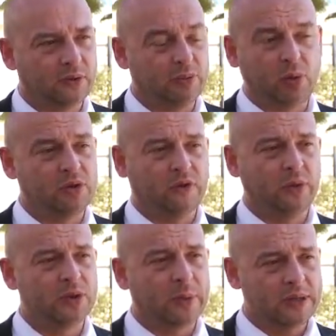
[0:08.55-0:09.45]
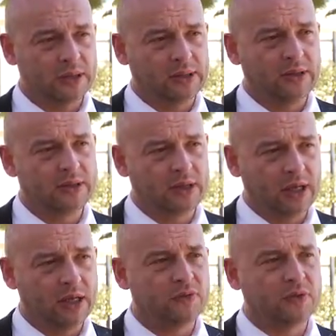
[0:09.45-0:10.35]
the body fluids basically, the
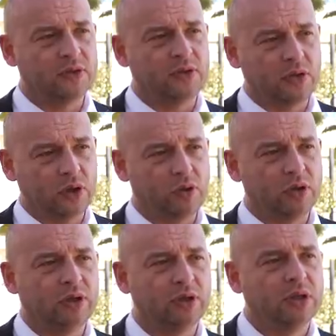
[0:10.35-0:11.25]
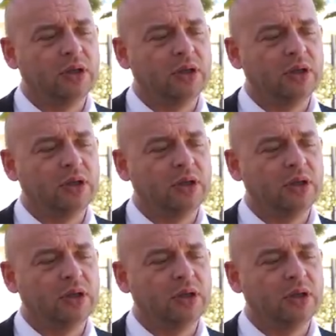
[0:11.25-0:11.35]
saliva, the urine,